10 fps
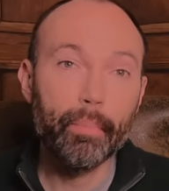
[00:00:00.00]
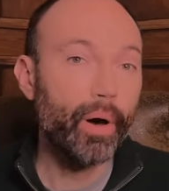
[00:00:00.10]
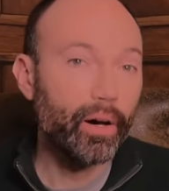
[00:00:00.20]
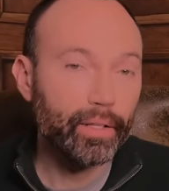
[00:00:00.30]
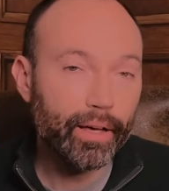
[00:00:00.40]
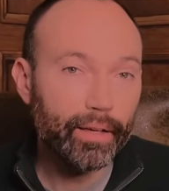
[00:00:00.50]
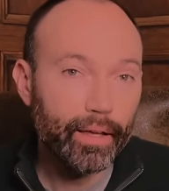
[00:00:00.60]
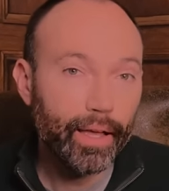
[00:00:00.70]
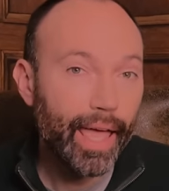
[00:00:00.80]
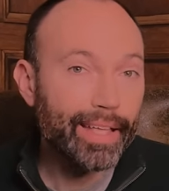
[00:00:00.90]
Paula,
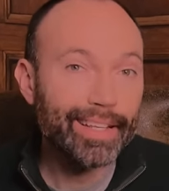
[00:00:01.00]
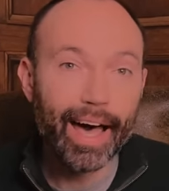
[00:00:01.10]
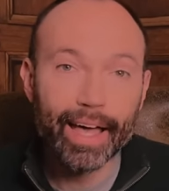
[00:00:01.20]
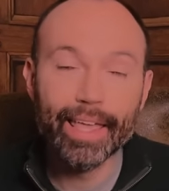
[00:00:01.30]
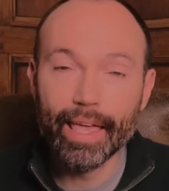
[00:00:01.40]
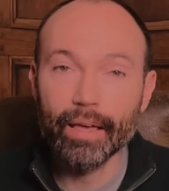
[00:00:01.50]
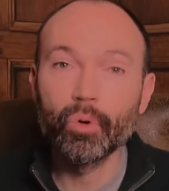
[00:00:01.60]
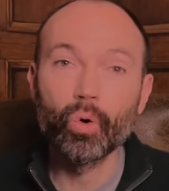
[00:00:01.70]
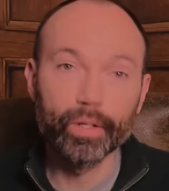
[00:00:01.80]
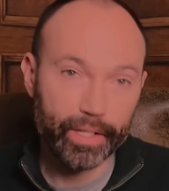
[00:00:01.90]
and I am
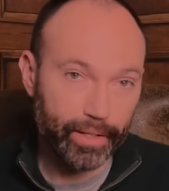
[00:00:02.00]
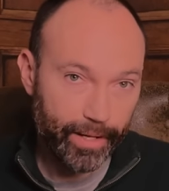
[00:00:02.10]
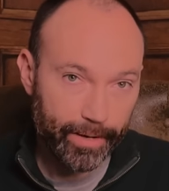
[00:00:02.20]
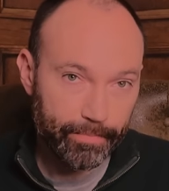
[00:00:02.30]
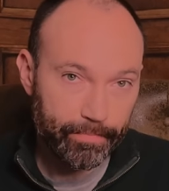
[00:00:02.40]
Cordelia.